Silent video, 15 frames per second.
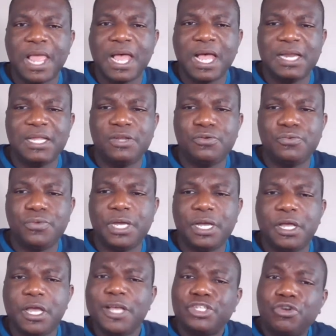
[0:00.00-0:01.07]
Hallelujah.
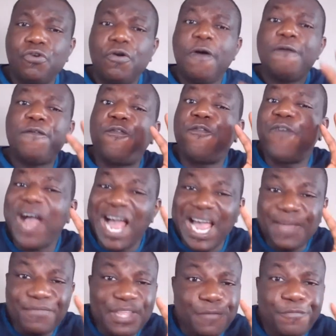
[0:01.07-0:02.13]
So,
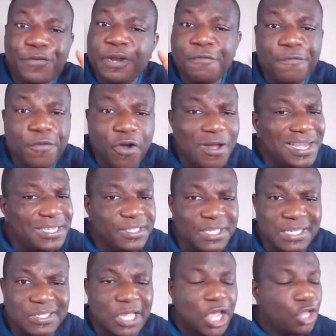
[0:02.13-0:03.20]
five different
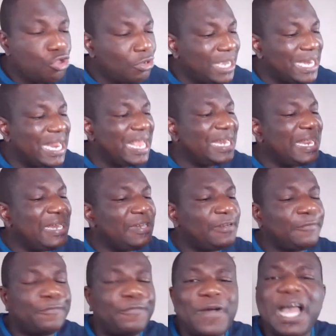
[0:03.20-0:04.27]
voices you can
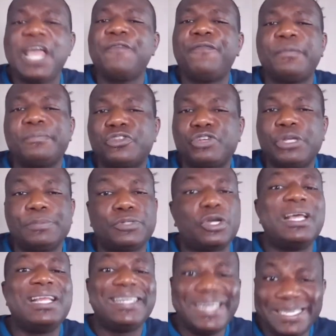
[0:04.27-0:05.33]
identify from scripture.
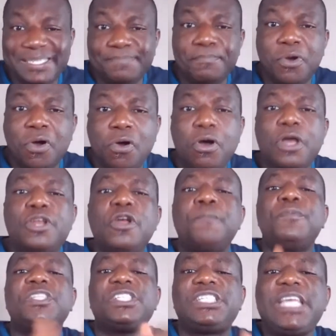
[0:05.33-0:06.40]
There's more.
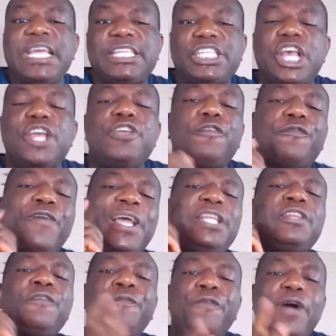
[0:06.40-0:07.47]
Number six, you find
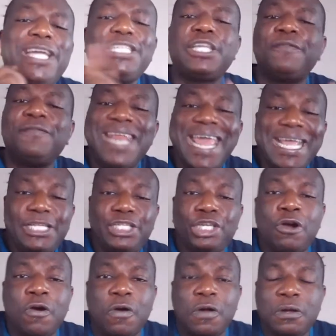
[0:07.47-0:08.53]
the voice of
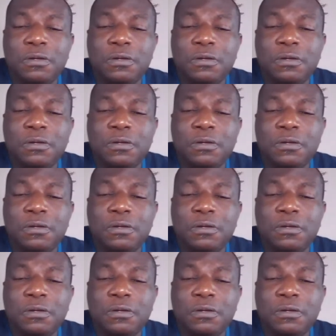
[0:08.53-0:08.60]
nature.